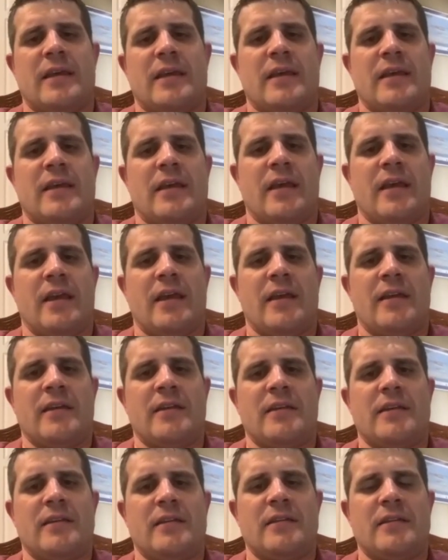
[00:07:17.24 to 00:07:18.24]

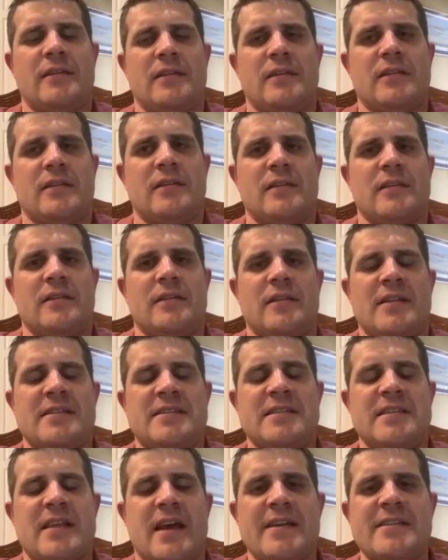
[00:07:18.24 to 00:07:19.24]
And
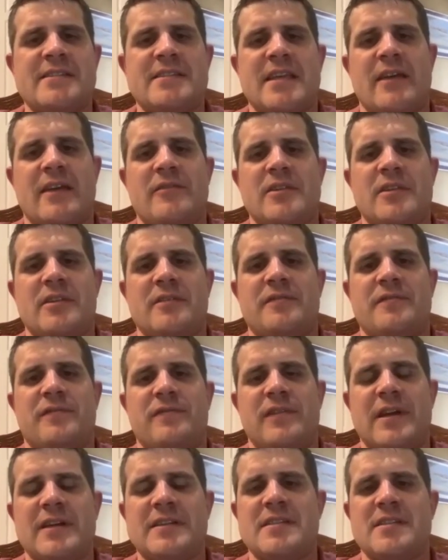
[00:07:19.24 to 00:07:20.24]
it's nice having the
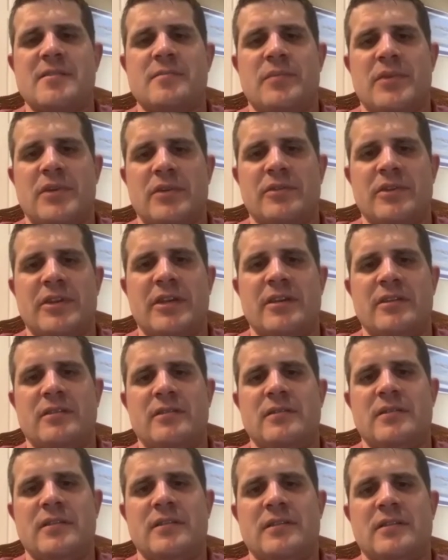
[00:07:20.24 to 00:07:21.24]

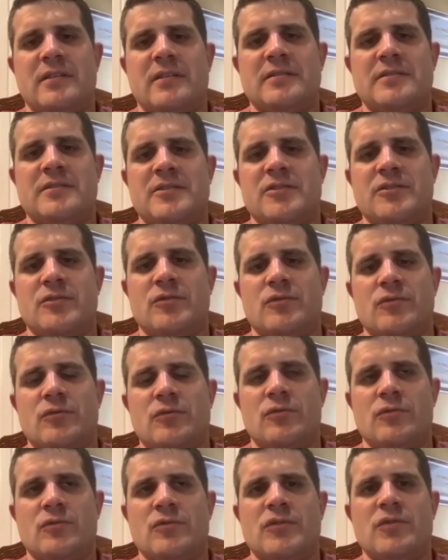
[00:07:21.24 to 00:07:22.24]
flexibility
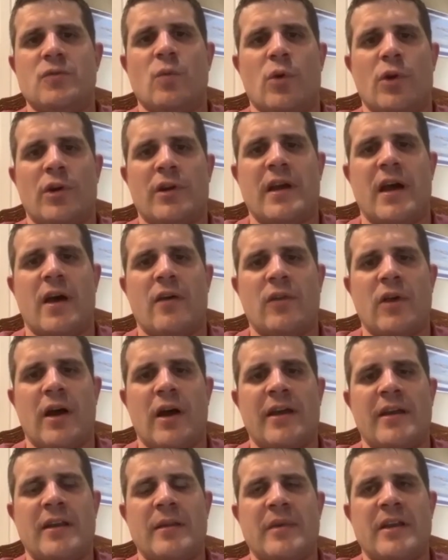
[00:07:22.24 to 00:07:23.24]
to to work
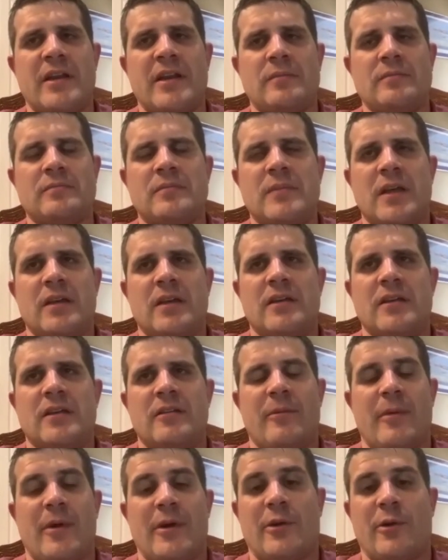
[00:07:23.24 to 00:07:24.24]
online. I mean, I'm
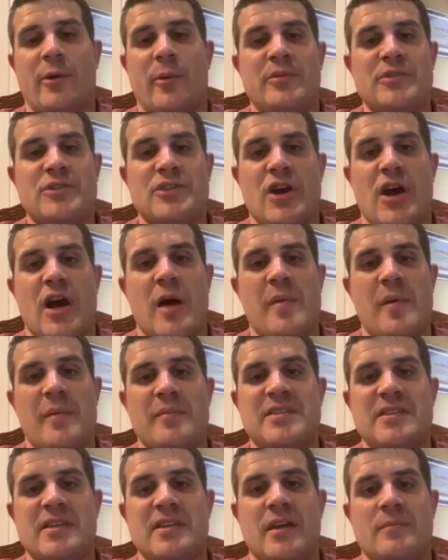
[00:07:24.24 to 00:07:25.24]
my current job.
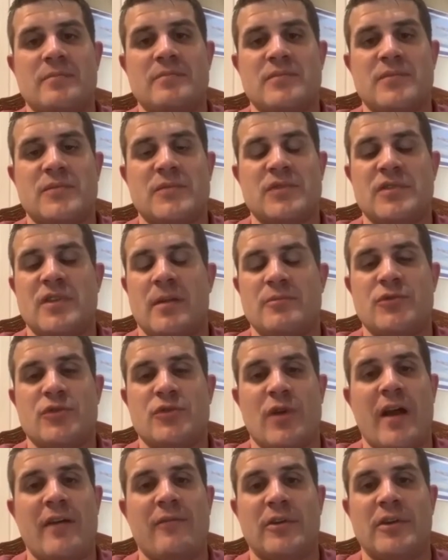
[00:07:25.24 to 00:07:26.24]
I'm t I'm I'm
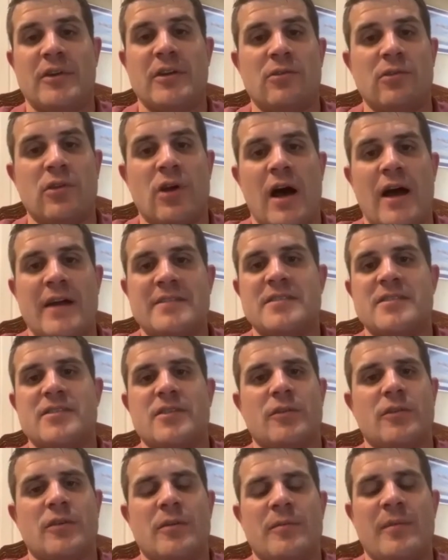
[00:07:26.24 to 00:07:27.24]
traveling a lot,
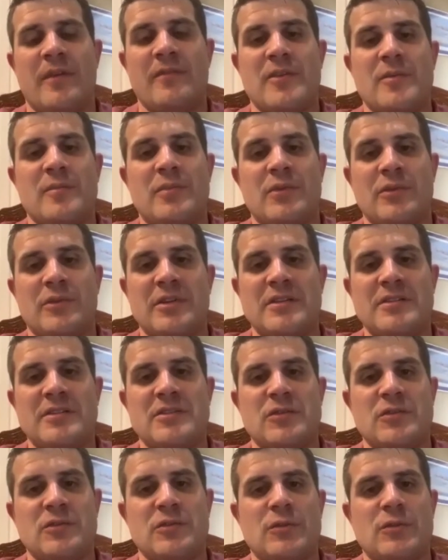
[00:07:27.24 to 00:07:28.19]
so I have the ability to,